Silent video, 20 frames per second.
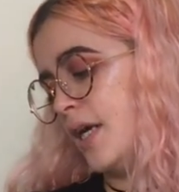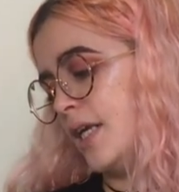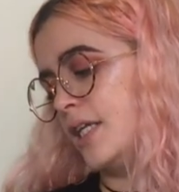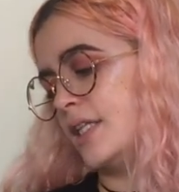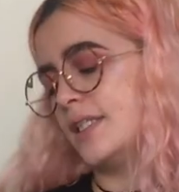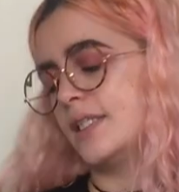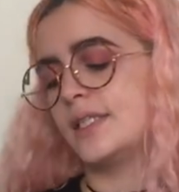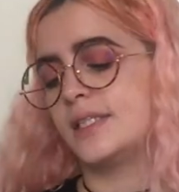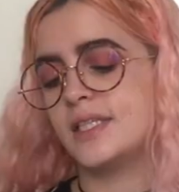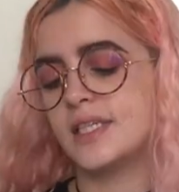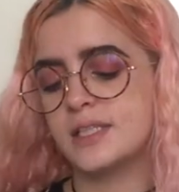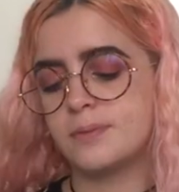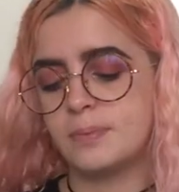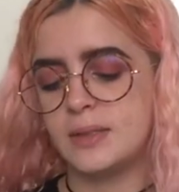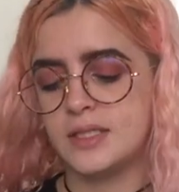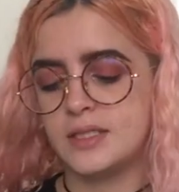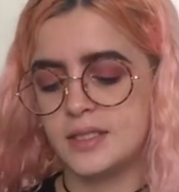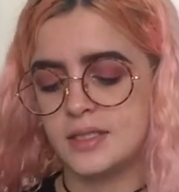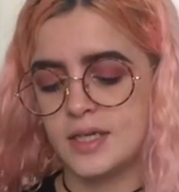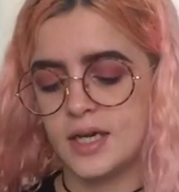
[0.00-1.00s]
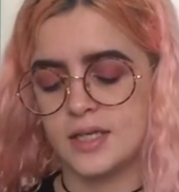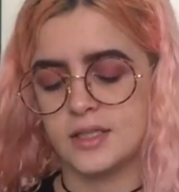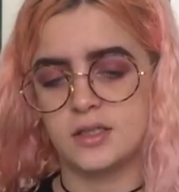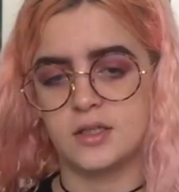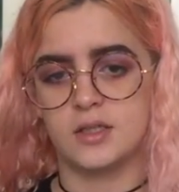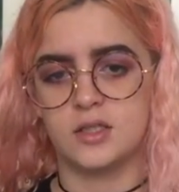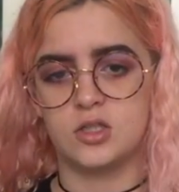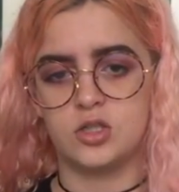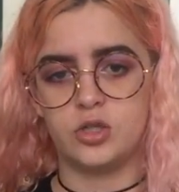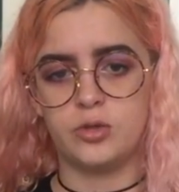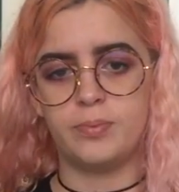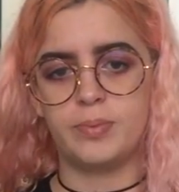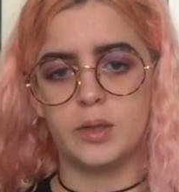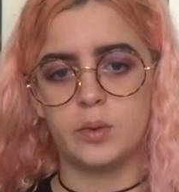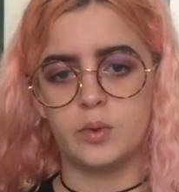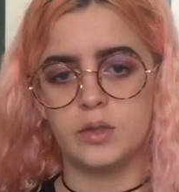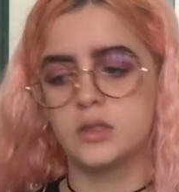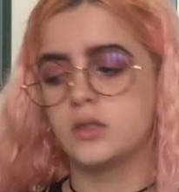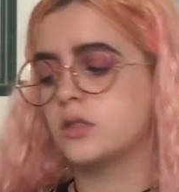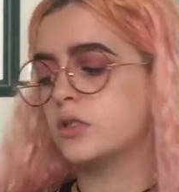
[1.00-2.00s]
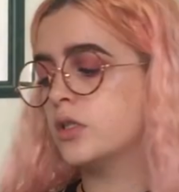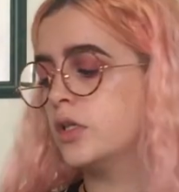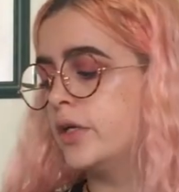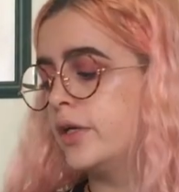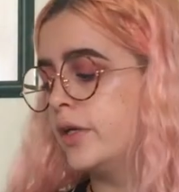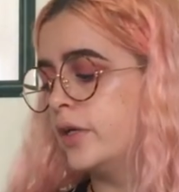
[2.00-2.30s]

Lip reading: and it's a 6-piece set, so there's two big ones,